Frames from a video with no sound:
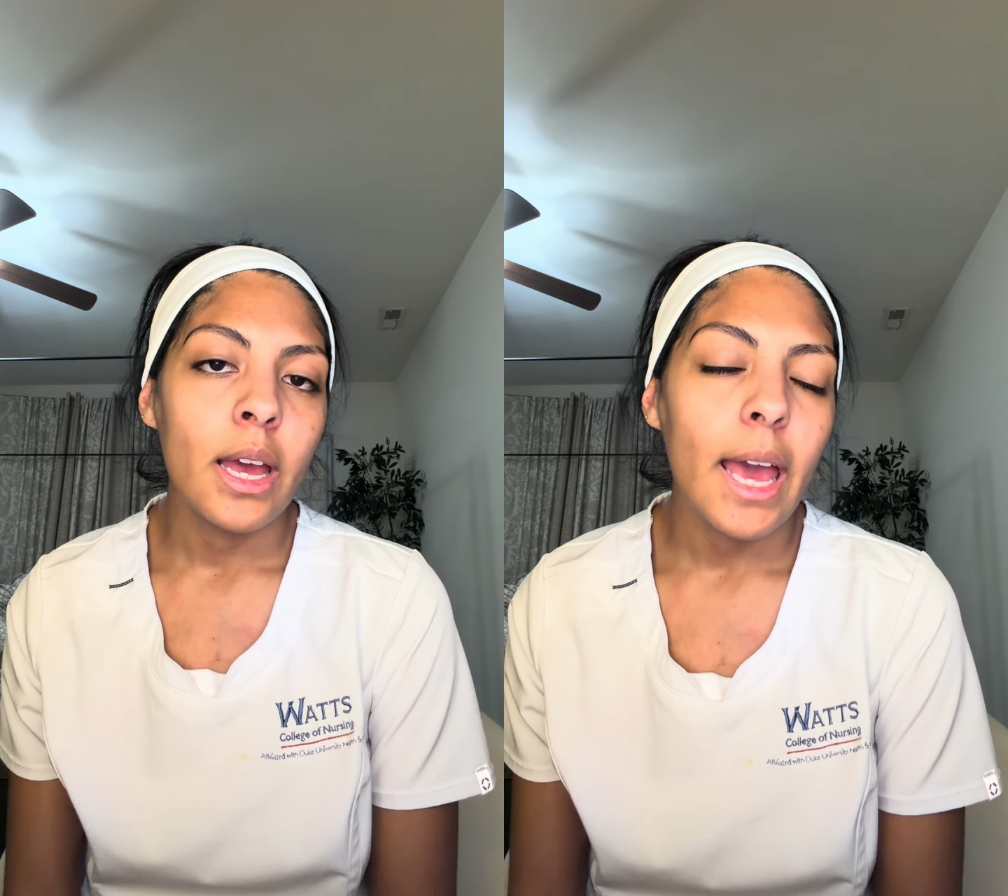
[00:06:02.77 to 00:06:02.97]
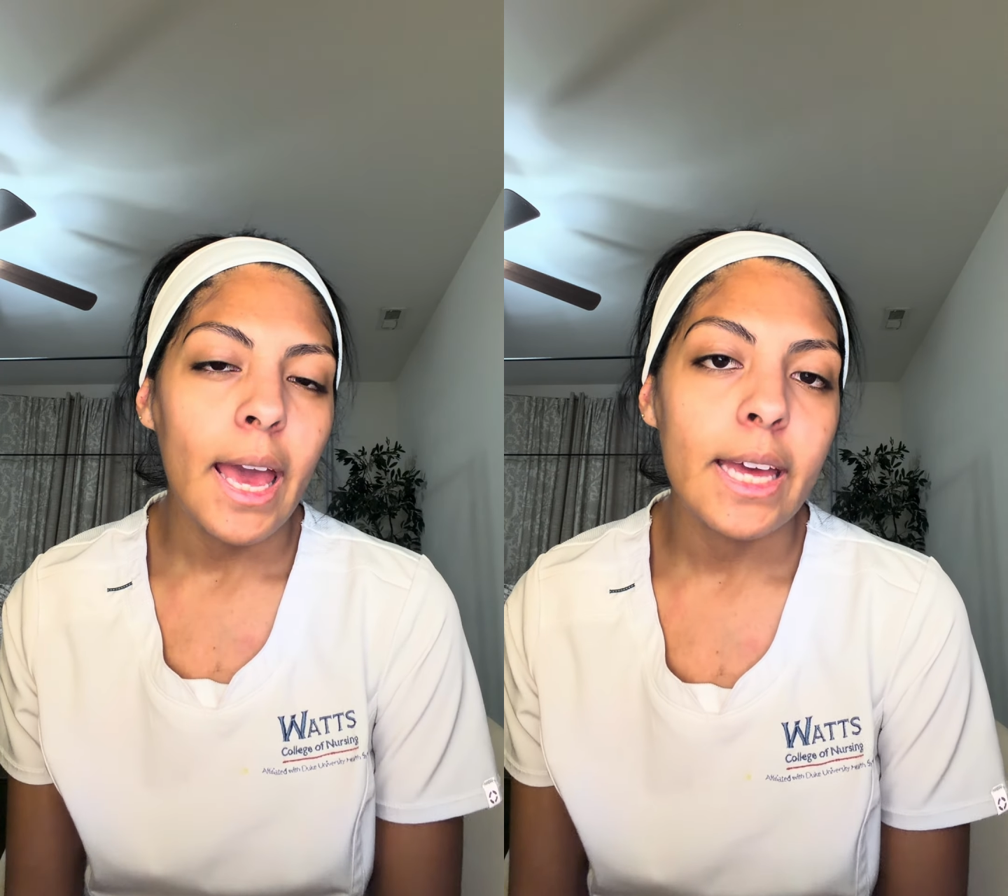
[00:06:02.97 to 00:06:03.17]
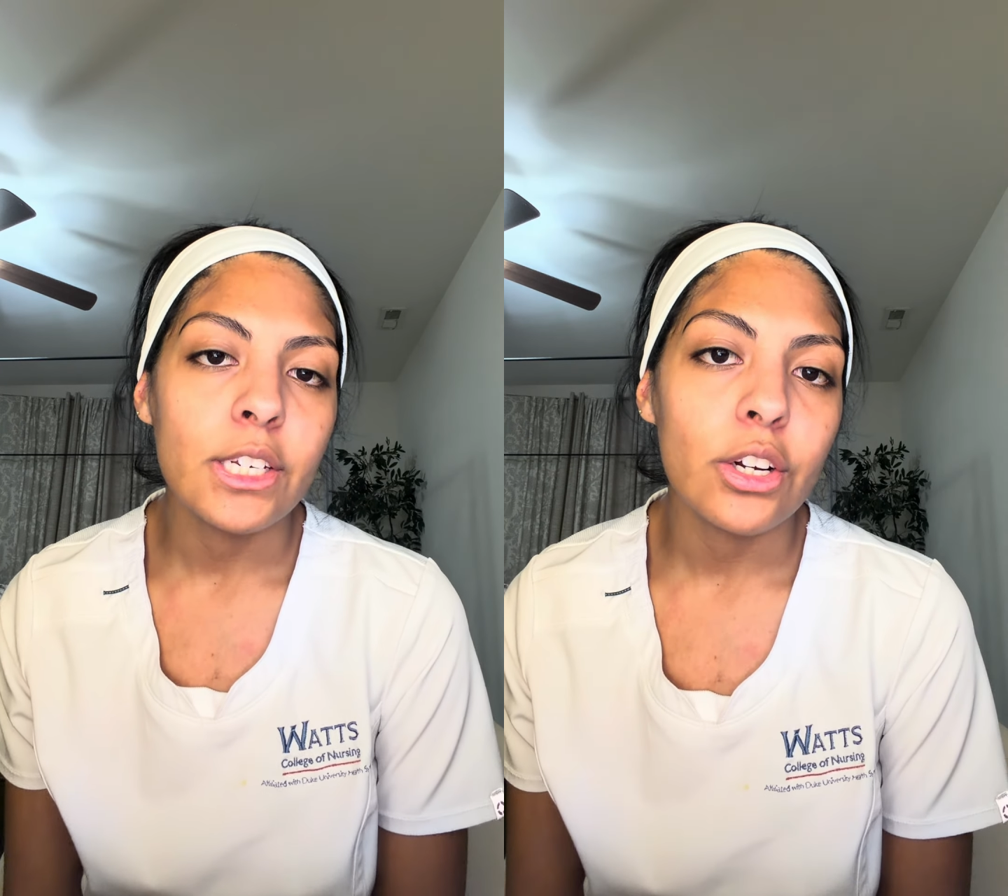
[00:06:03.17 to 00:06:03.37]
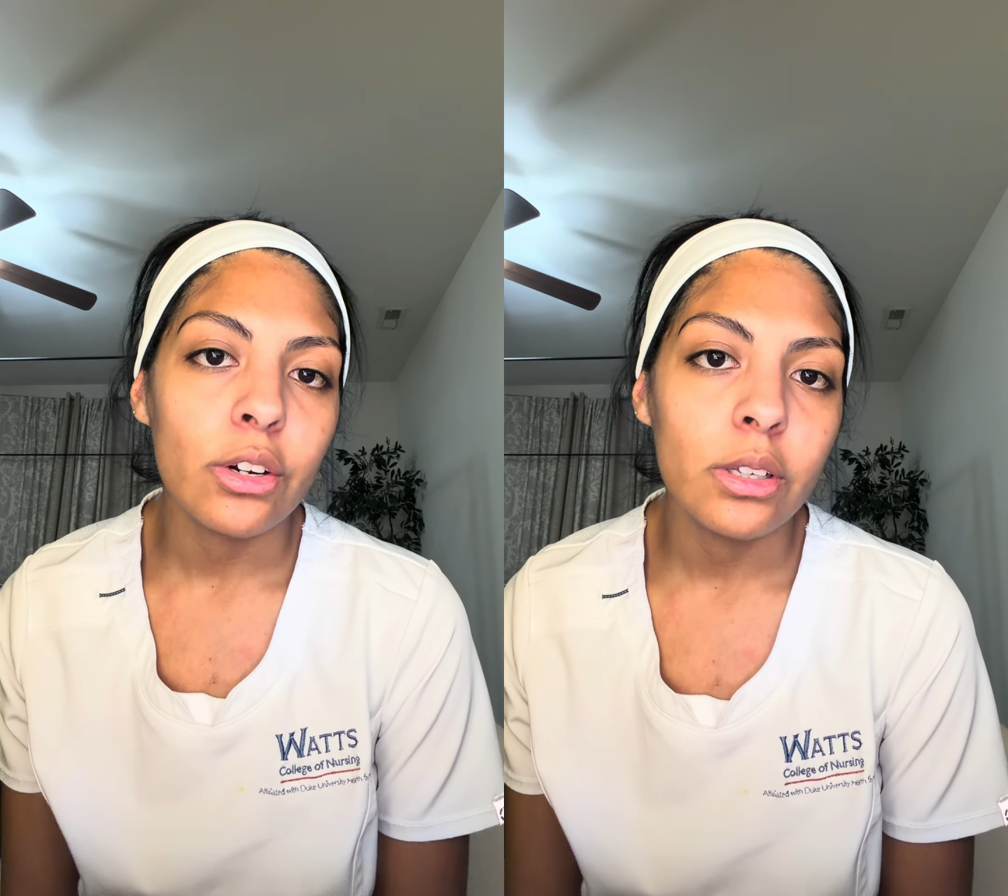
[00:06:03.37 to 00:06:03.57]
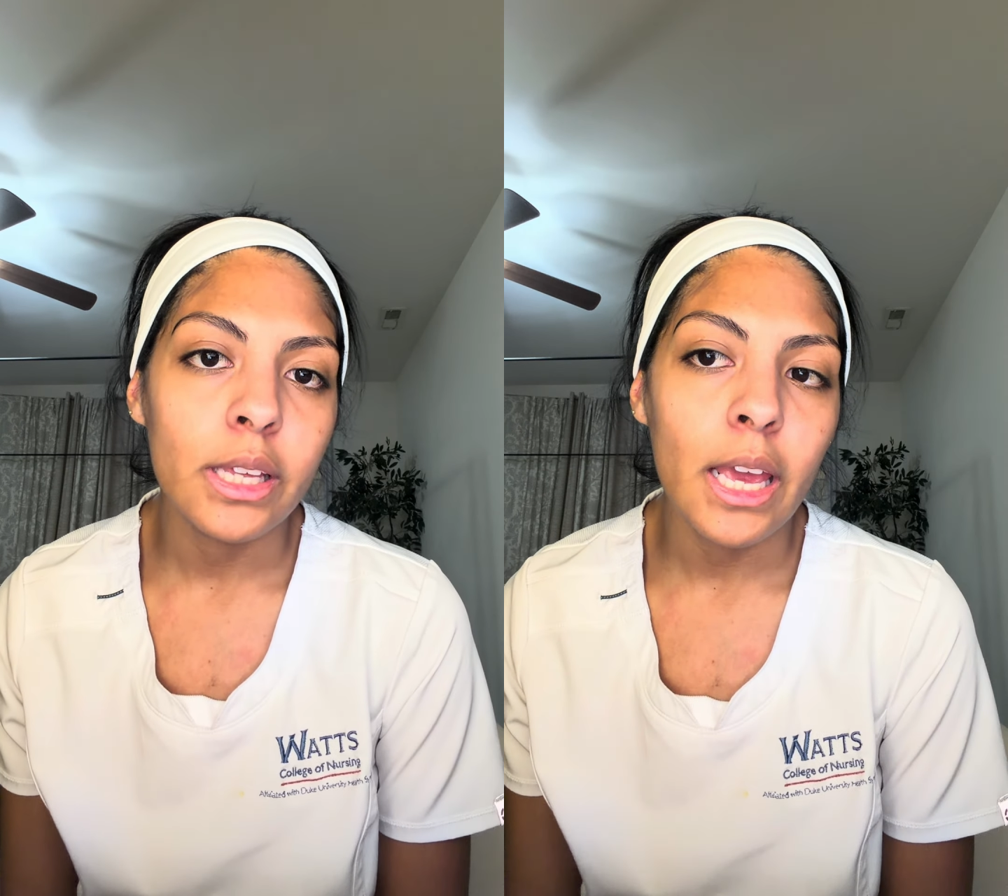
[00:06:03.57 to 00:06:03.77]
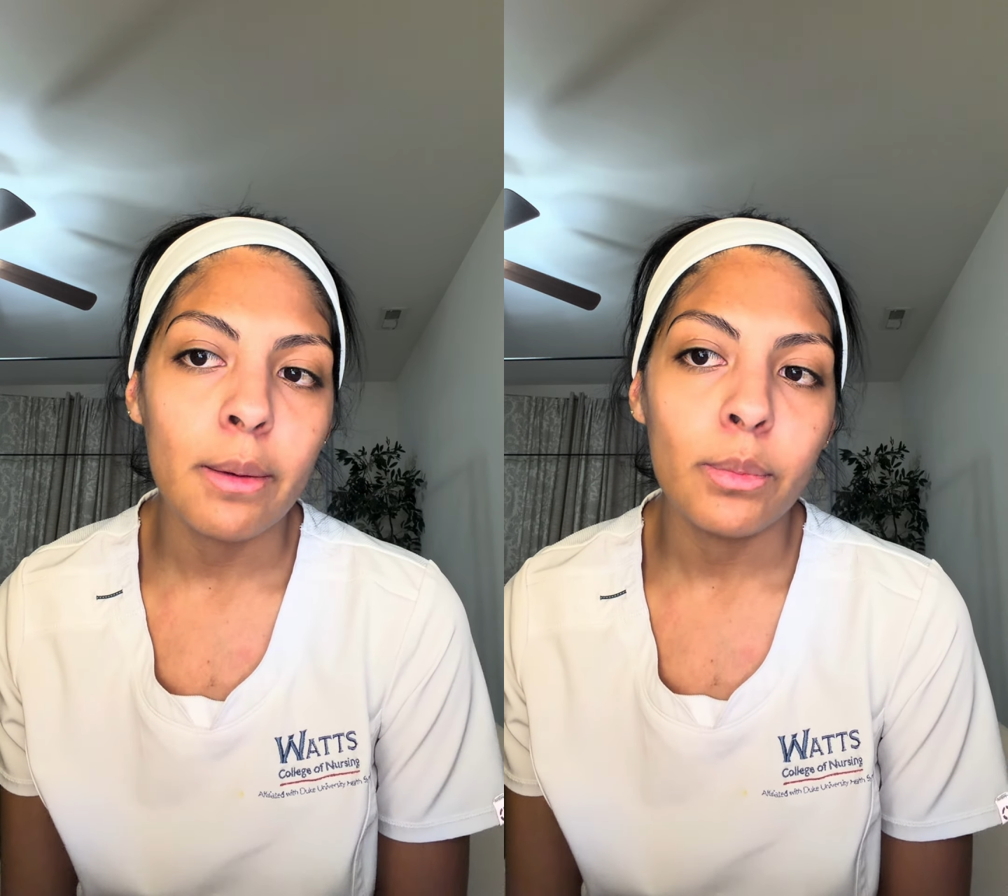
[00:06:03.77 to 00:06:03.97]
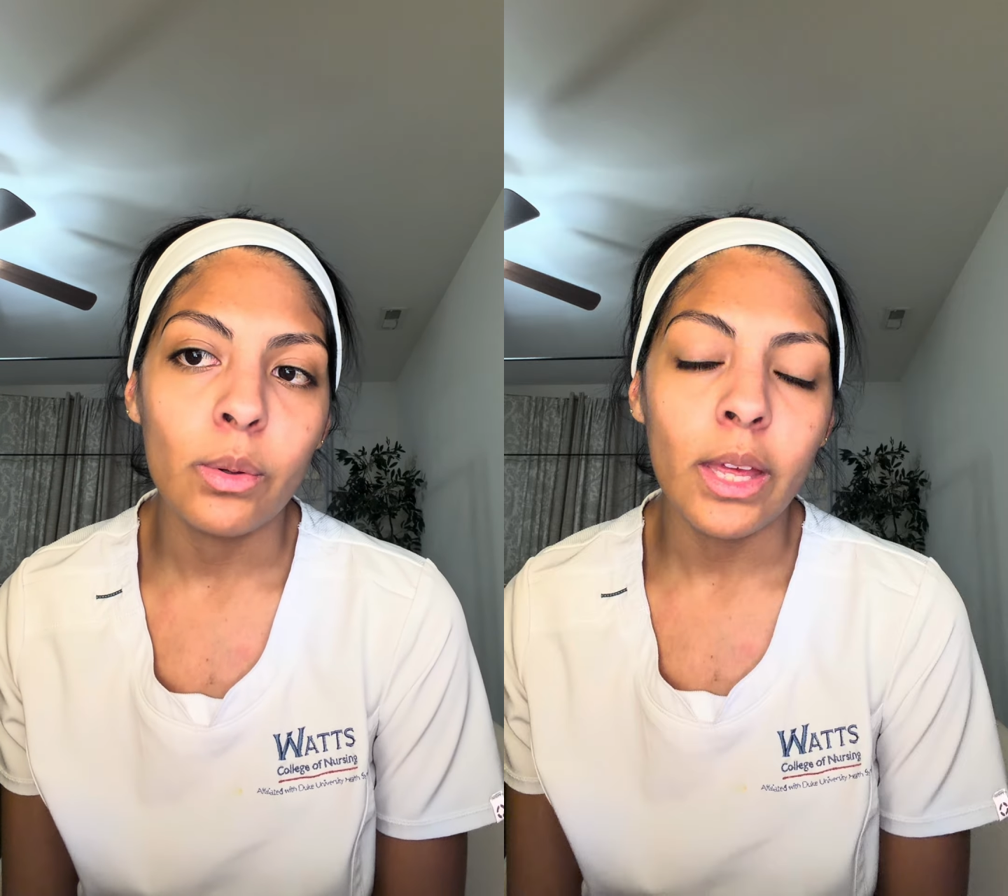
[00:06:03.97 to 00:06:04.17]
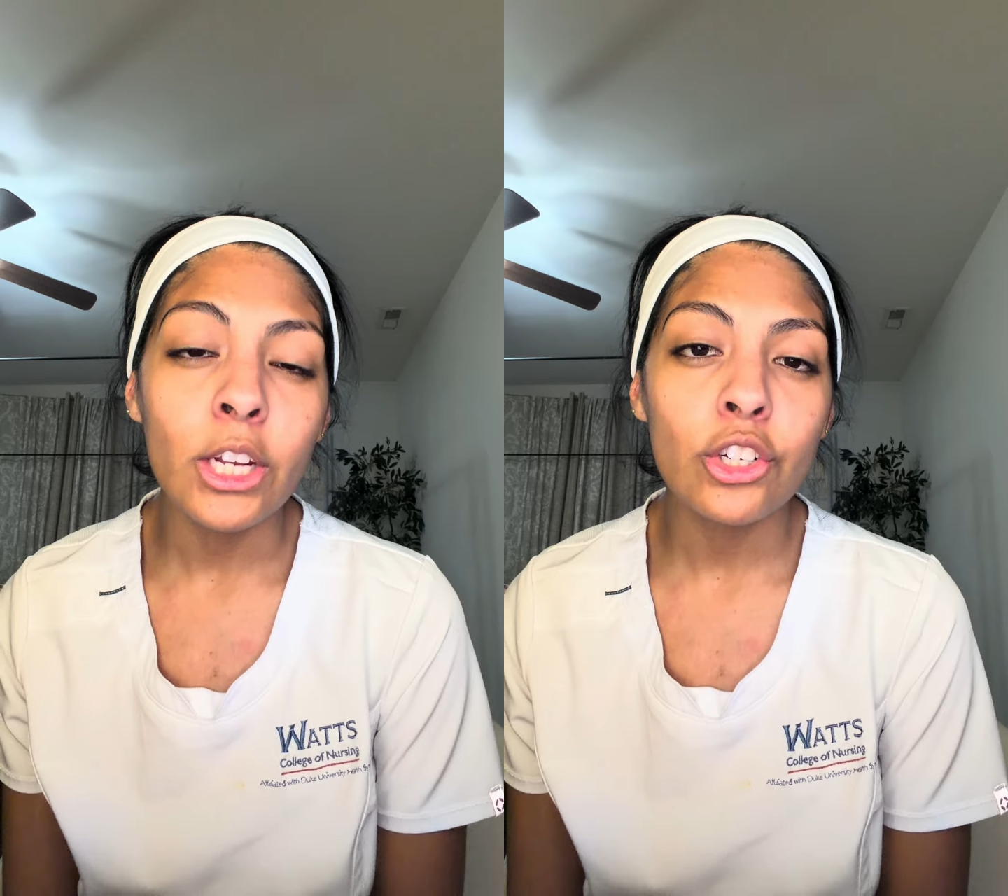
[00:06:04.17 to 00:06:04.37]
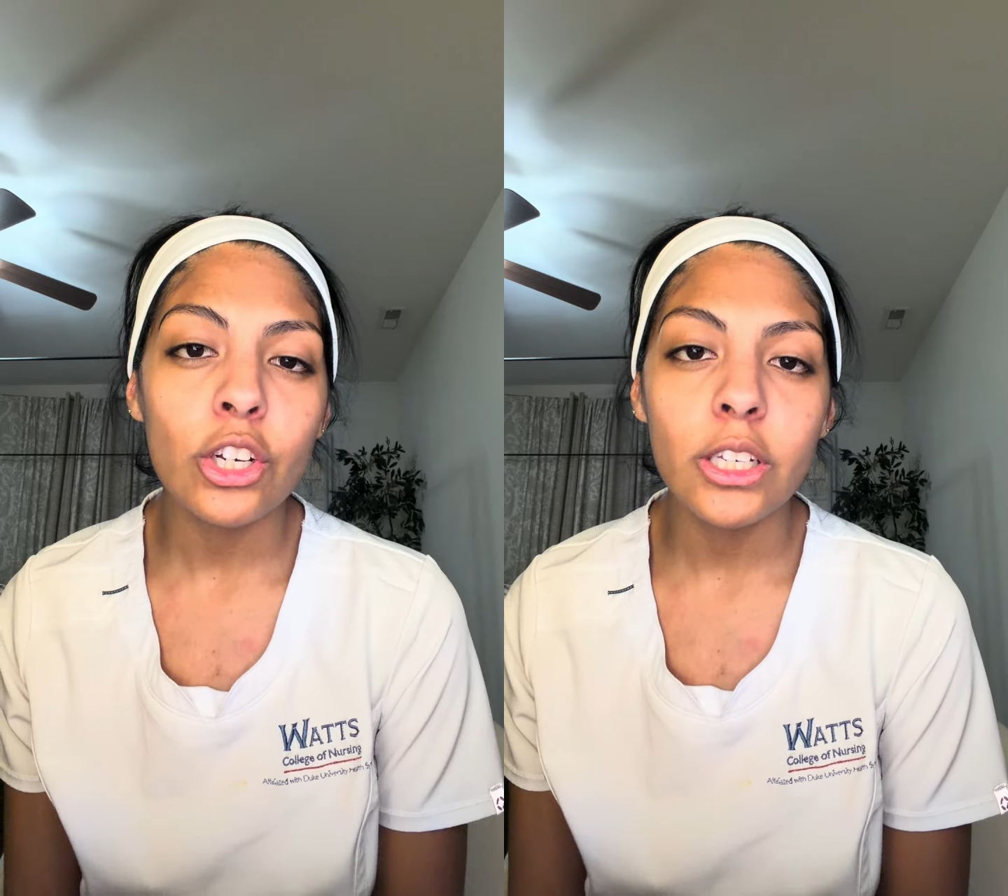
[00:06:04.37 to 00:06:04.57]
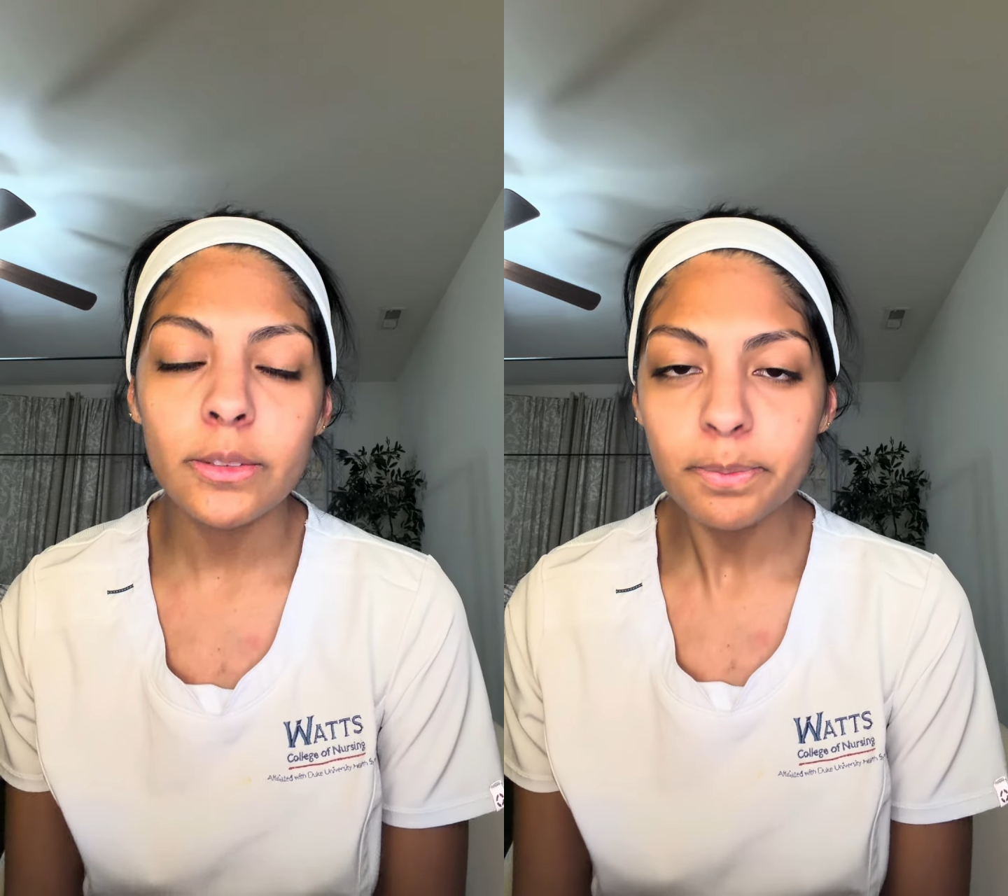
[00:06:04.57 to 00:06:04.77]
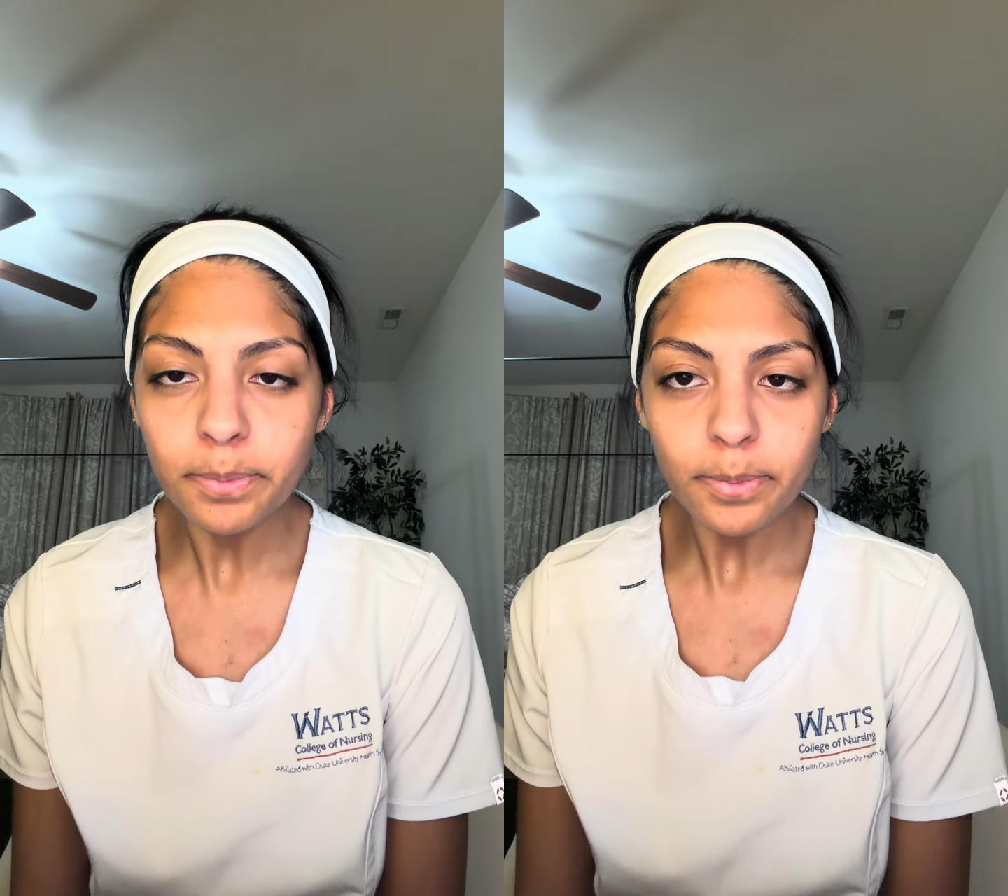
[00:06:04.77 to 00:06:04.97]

and early ambulation.